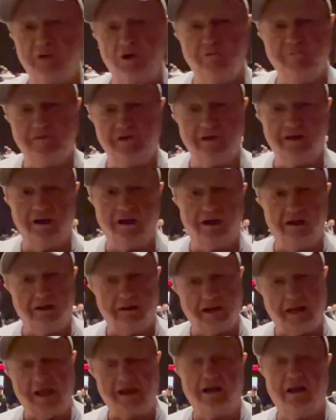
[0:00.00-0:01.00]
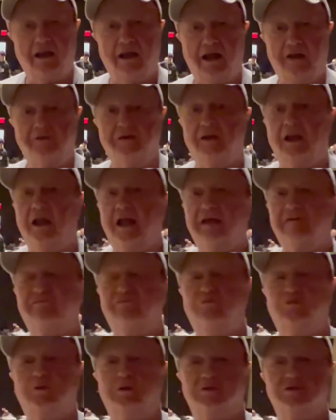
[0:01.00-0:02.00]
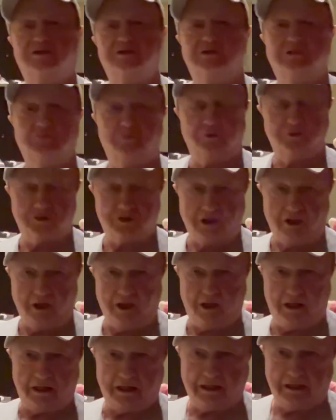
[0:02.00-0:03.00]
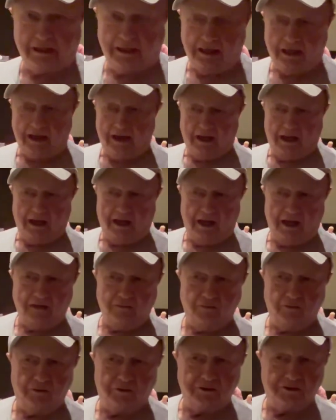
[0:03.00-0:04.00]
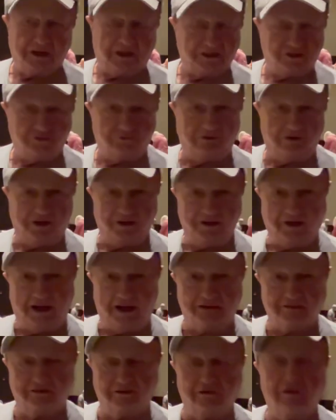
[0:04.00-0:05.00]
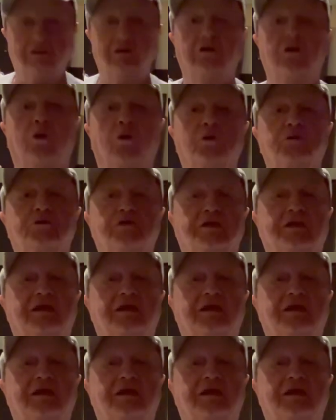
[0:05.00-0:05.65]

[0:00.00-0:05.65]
movie, uh, like a lot in life, was, was luck. I was, as a reenactor, going to